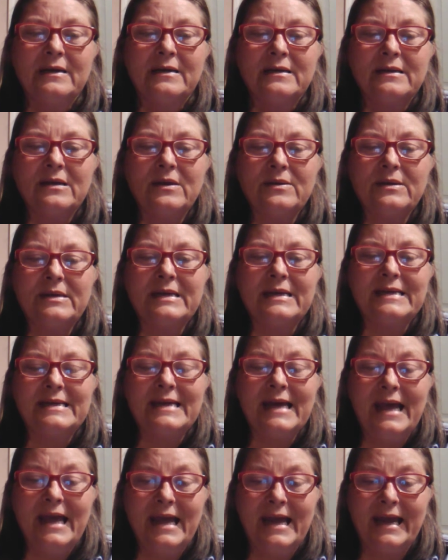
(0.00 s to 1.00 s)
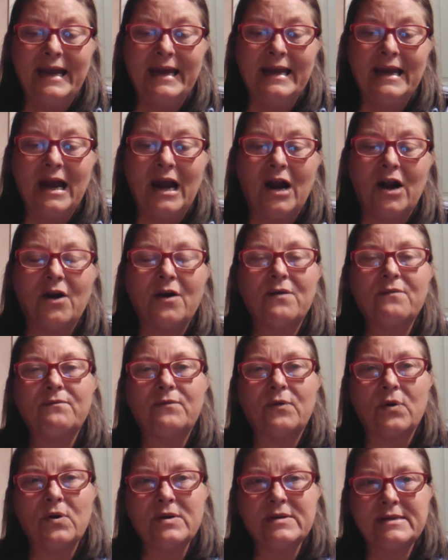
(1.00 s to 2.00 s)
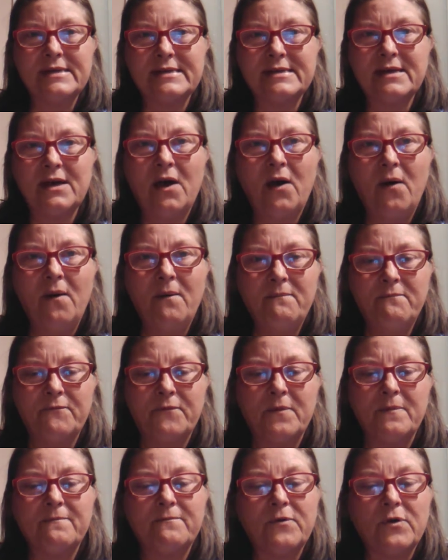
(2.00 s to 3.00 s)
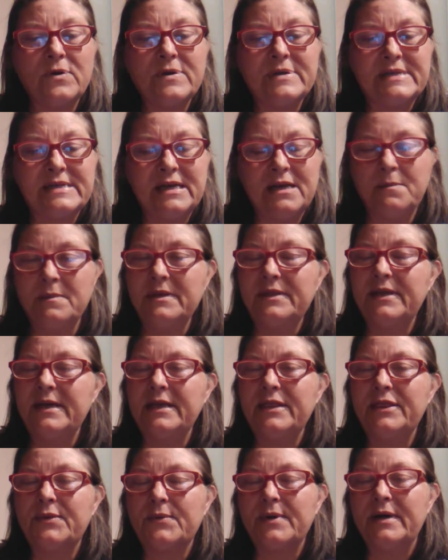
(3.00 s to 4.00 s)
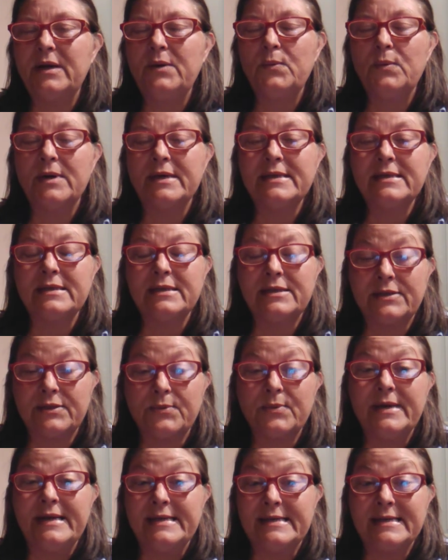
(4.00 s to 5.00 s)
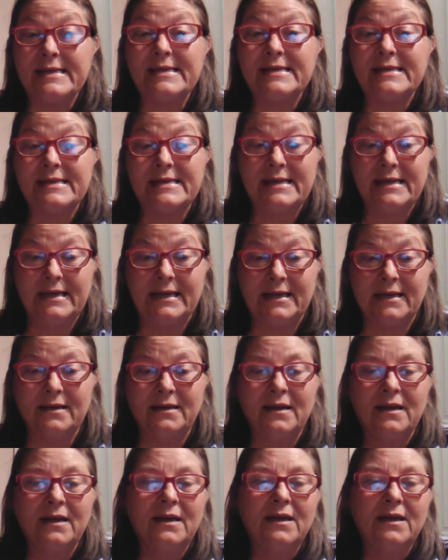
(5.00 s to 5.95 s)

So today our verses come from 1 Timothy 3 1 16.